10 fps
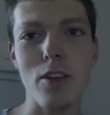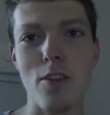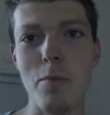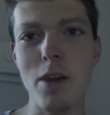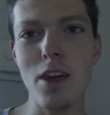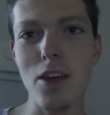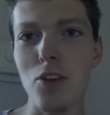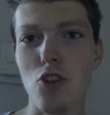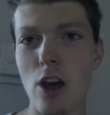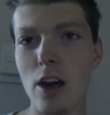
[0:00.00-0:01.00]
it's
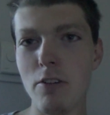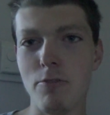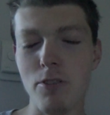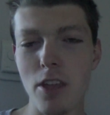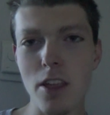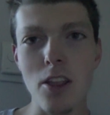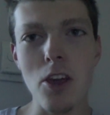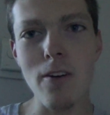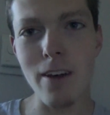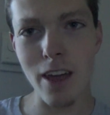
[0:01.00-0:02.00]
me, John Flynn
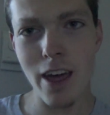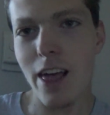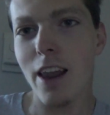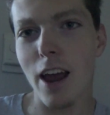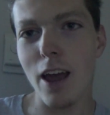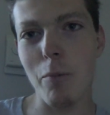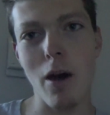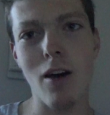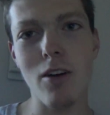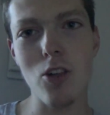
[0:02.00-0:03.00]
here again. I
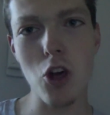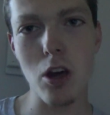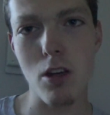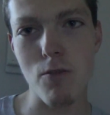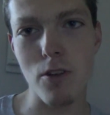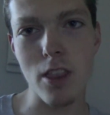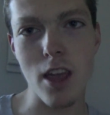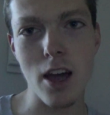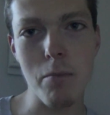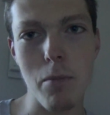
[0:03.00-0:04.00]
apologize for
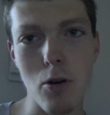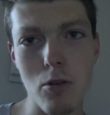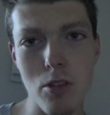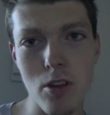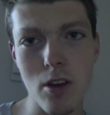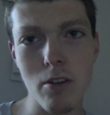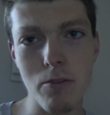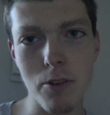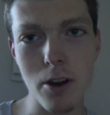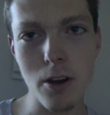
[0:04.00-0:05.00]
not posting a
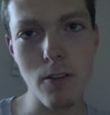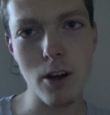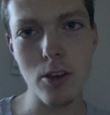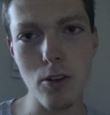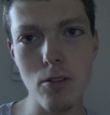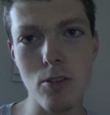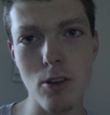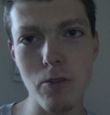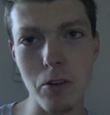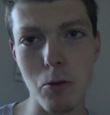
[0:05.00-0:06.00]
video on
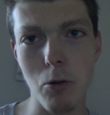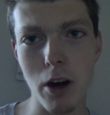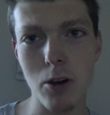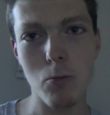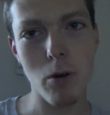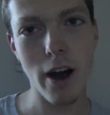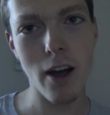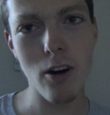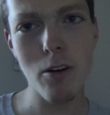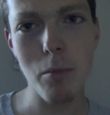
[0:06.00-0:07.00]
YouTube in quite a
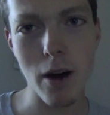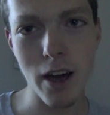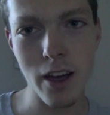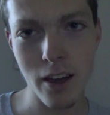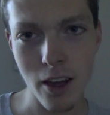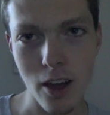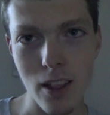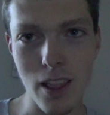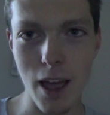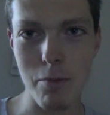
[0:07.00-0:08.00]
while. My
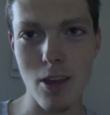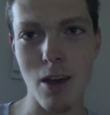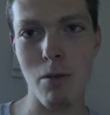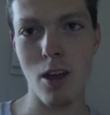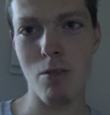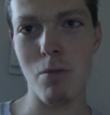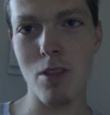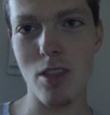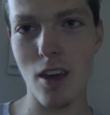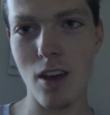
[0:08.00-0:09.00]
laptop has
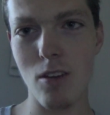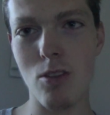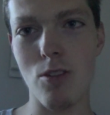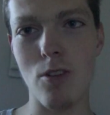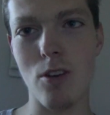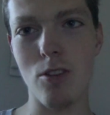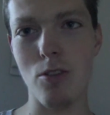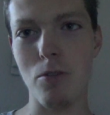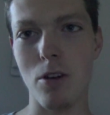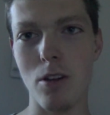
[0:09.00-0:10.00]
been down due
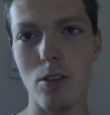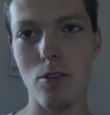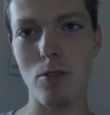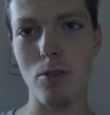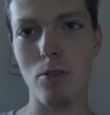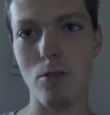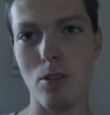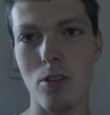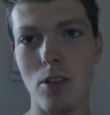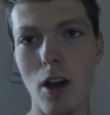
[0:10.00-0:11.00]
to
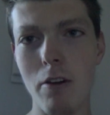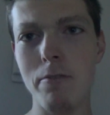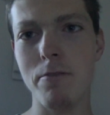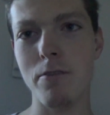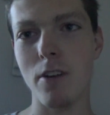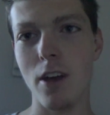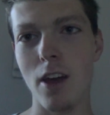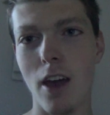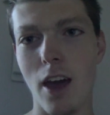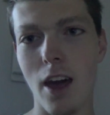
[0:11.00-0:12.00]
stuff,
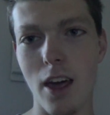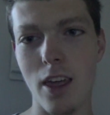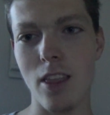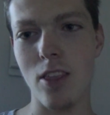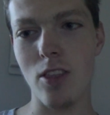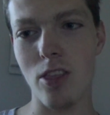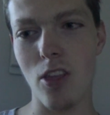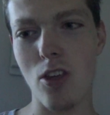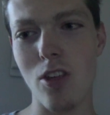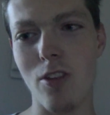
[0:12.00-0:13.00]
and
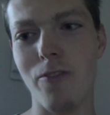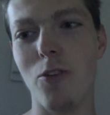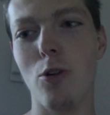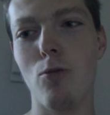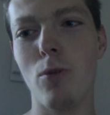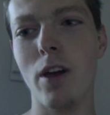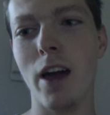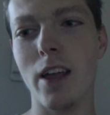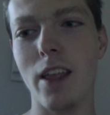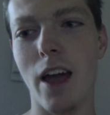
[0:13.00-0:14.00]
this is the first week
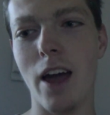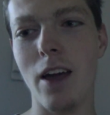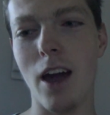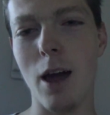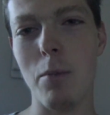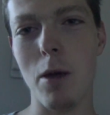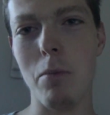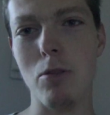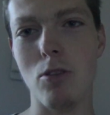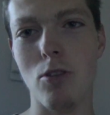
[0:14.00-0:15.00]
I'm
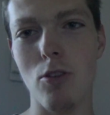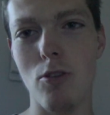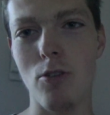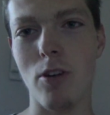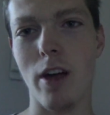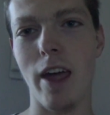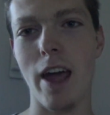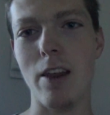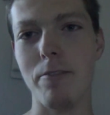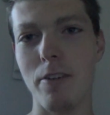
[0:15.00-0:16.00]
able to do
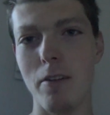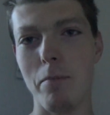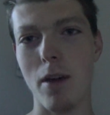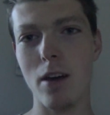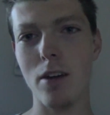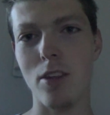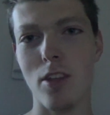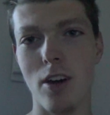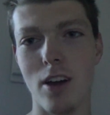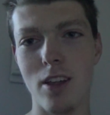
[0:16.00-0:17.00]
NFL
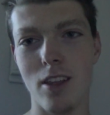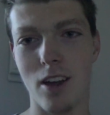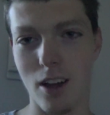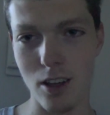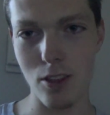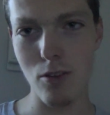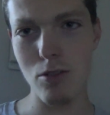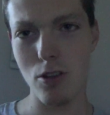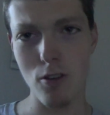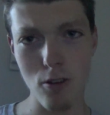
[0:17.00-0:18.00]
Picks on
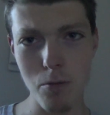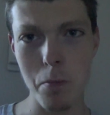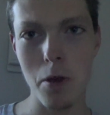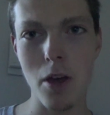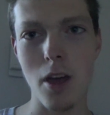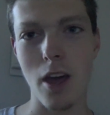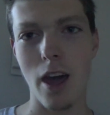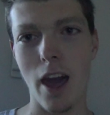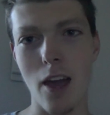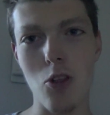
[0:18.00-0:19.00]
YouTube.
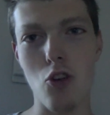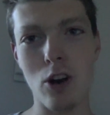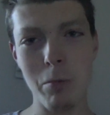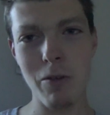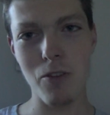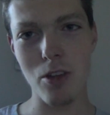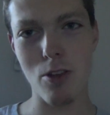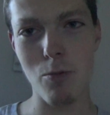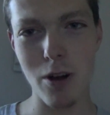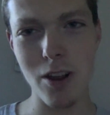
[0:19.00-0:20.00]
And joining me for
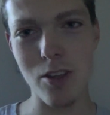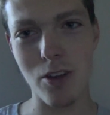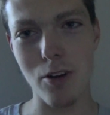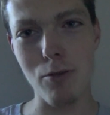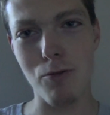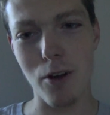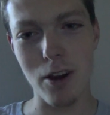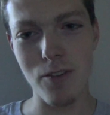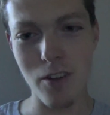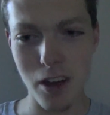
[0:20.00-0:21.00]
this one is a good
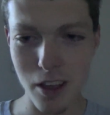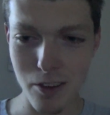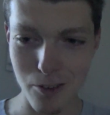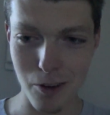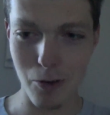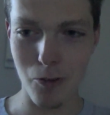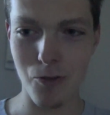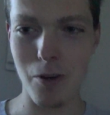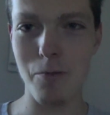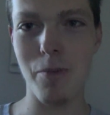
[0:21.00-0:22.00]
friend of mine
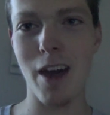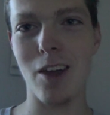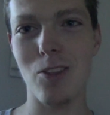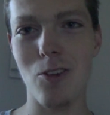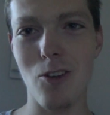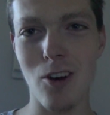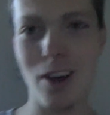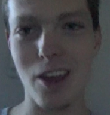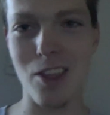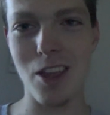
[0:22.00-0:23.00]
from back in New
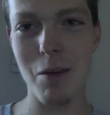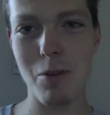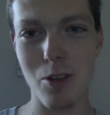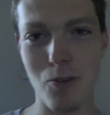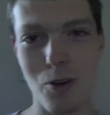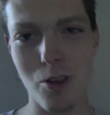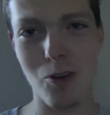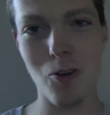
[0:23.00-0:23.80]
York. His name is Chris